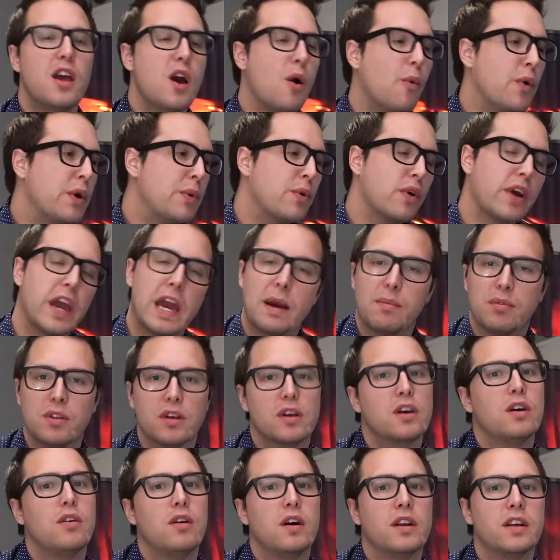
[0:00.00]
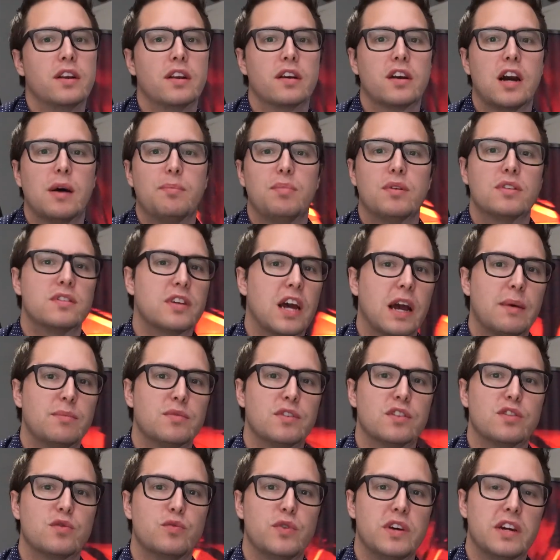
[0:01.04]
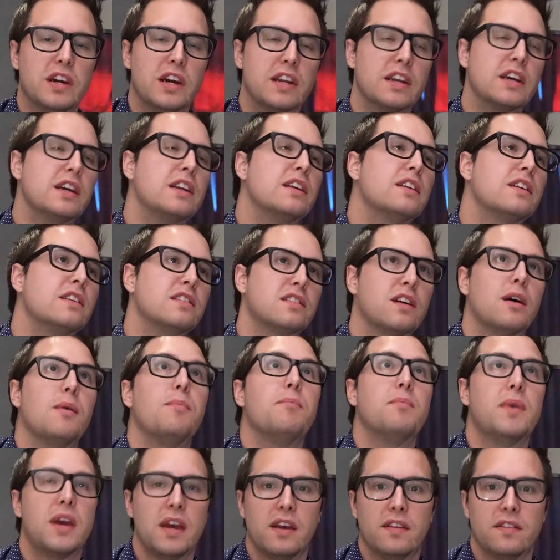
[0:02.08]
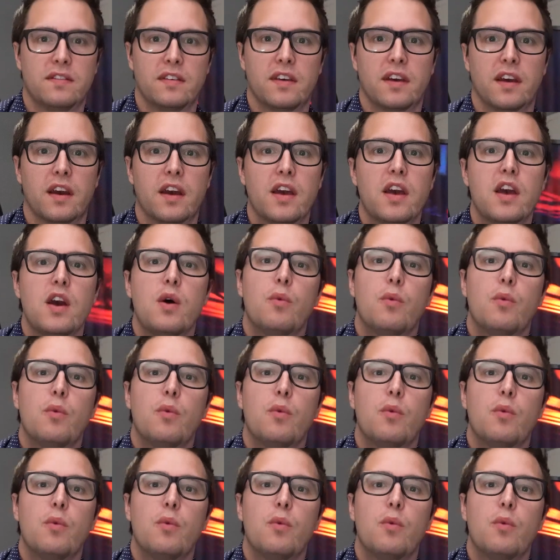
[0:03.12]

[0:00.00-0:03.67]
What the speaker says: We were able to go on it a couple times this weekend, and it is amazing.